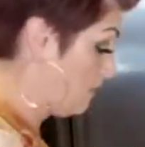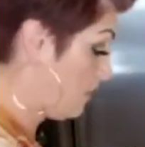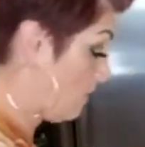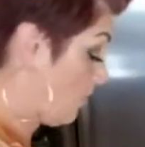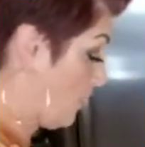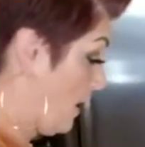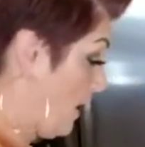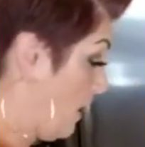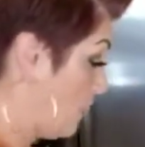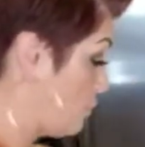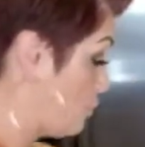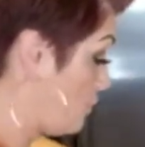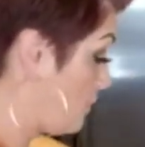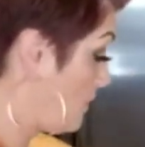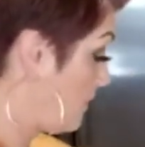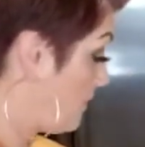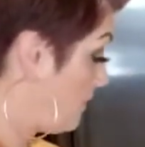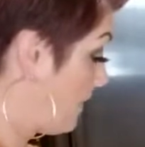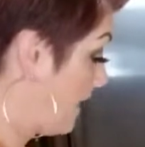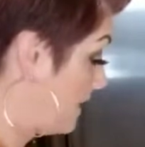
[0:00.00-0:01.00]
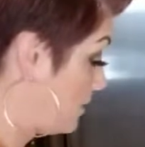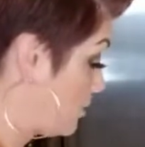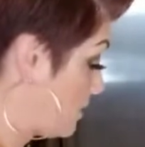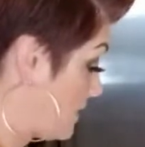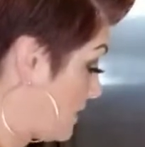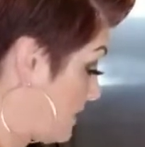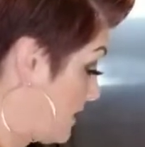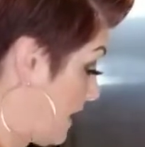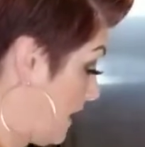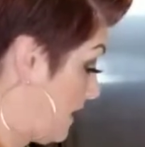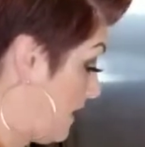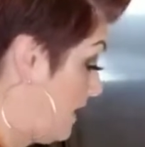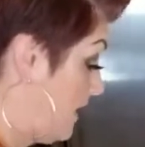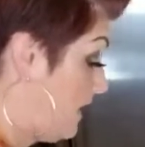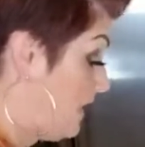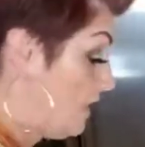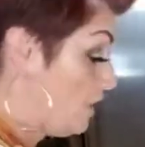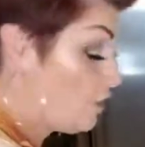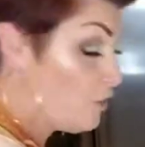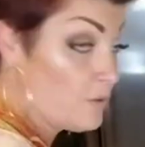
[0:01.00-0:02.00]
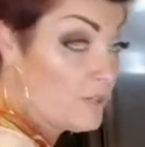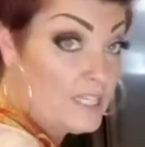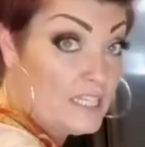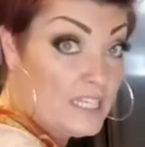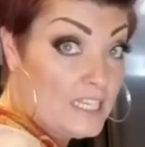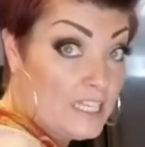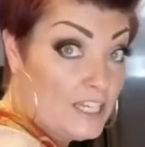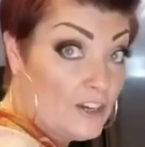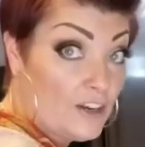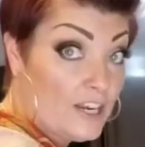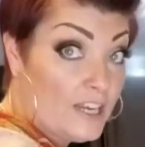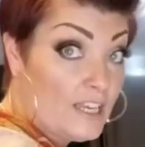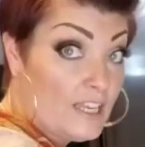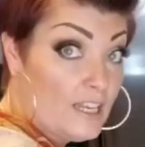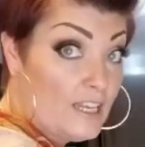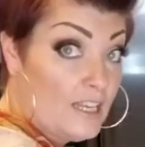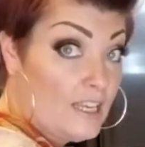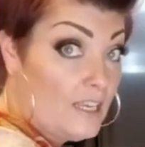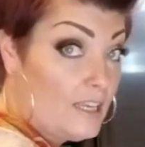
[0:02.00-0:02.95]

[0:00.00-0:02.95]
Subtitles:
Okay, I'll do them in batches of 10. You can hear it.